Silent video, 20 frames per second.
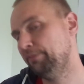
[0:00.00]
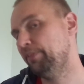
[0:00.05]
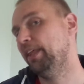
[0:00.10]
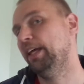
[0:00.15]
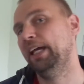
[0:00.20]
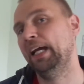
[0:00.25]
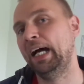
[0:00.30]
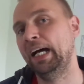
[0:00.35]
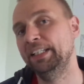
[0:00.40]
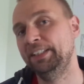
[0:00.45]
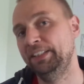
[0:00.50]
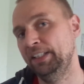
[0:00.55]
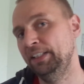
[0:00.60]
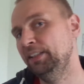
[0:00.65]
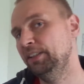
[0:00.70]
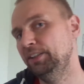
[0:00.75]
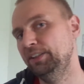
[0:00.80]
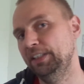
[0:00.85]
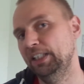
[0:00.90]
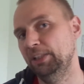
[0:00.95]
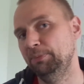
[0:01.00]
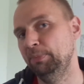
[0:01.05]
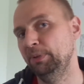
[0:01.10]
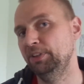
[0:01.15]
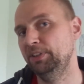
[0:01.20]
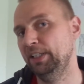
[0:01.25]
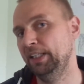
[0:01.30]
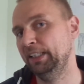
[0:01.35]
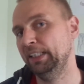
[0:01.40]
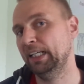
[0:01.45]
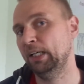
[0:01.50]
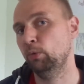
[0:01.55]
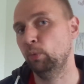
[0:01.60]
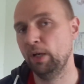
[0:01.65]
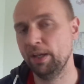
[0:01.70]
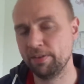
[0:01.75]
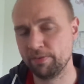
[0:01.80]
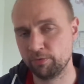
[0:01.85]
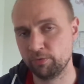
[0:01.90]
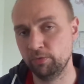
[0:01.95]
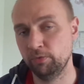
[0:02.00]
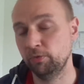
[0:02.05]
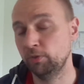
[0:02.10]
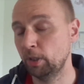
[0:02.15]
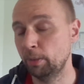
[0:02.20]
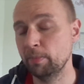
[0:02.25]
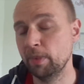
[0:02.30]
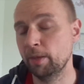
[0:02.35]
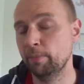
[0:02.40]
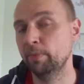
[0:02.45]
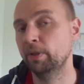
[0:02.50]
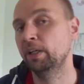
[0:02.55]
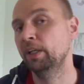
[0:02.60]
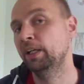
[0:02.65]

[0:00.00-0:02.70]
their identity has been taken away from them